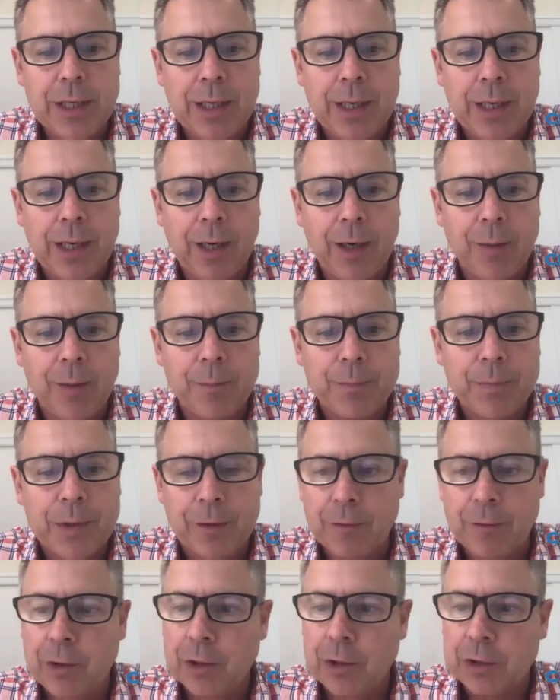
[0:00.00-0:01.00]
um, and
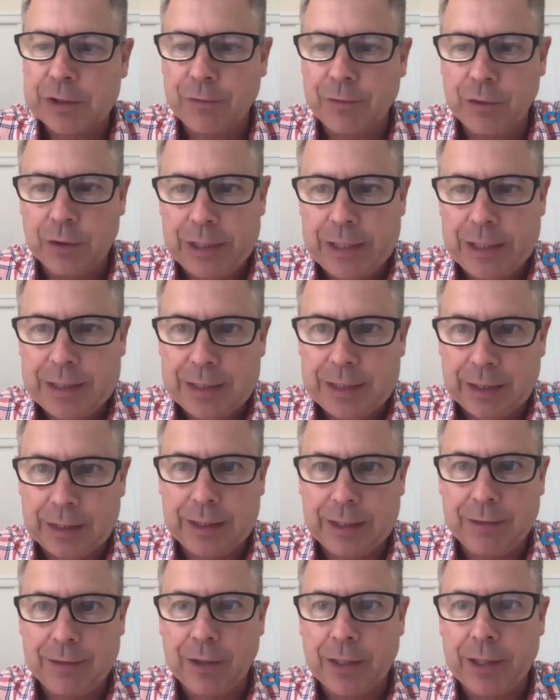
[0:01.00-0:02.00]
of course, if you need to
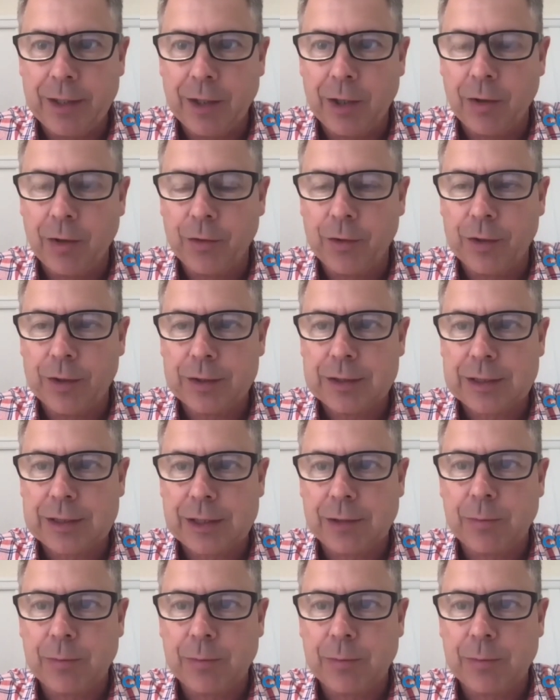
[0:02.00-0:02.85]
leave, I know that uh,